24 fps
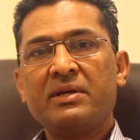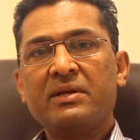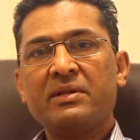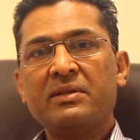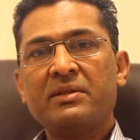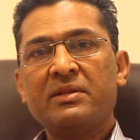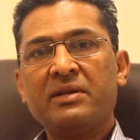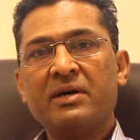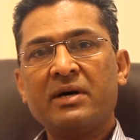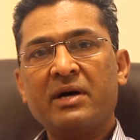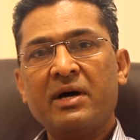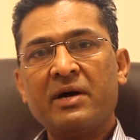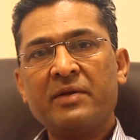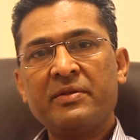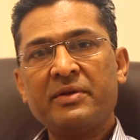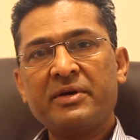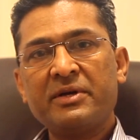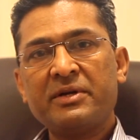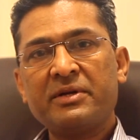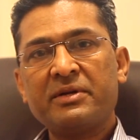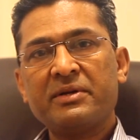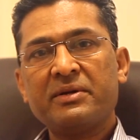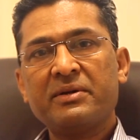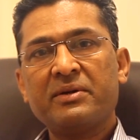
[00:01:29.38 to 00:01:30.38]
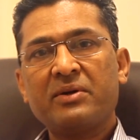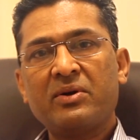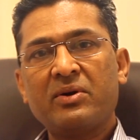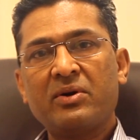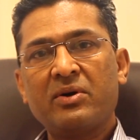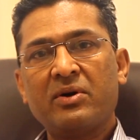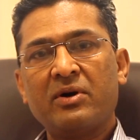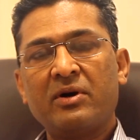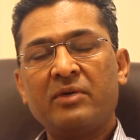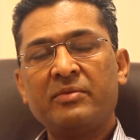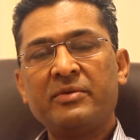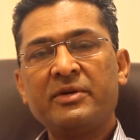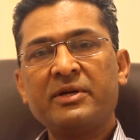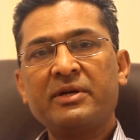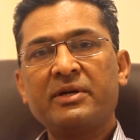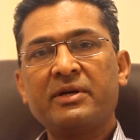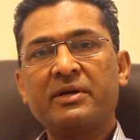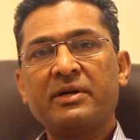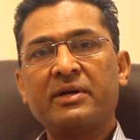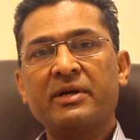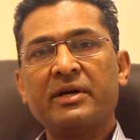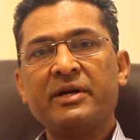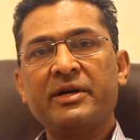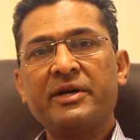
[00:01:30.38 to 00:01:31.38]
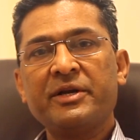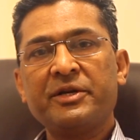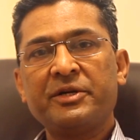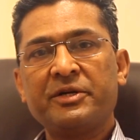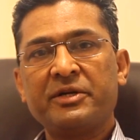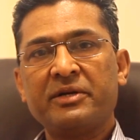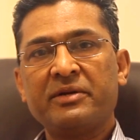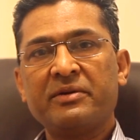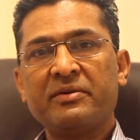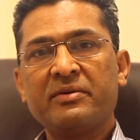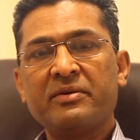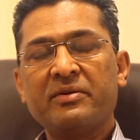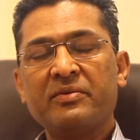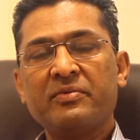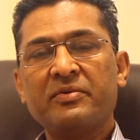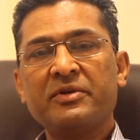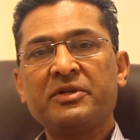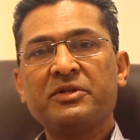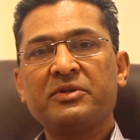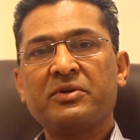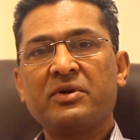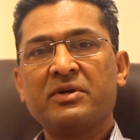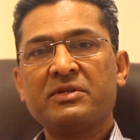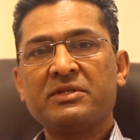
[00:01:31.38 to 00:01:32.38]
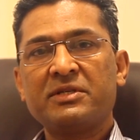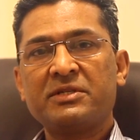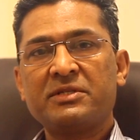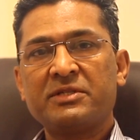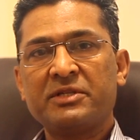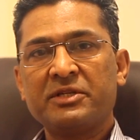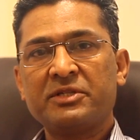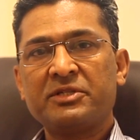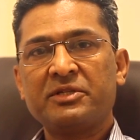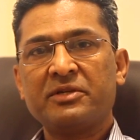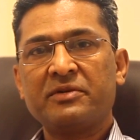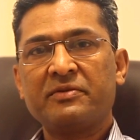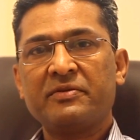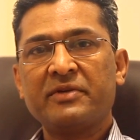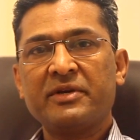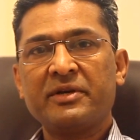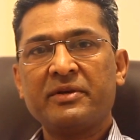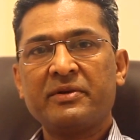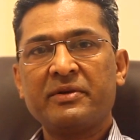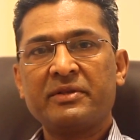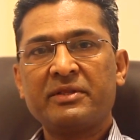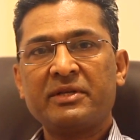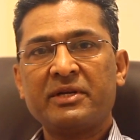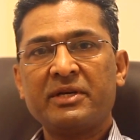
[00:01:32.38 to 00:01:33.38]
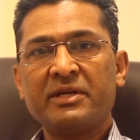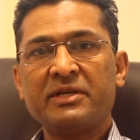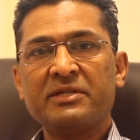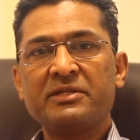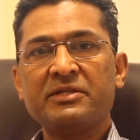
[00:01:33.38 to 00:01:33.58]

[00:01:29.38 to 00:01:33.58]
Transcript: The other common condition which causes stricture of the urethra is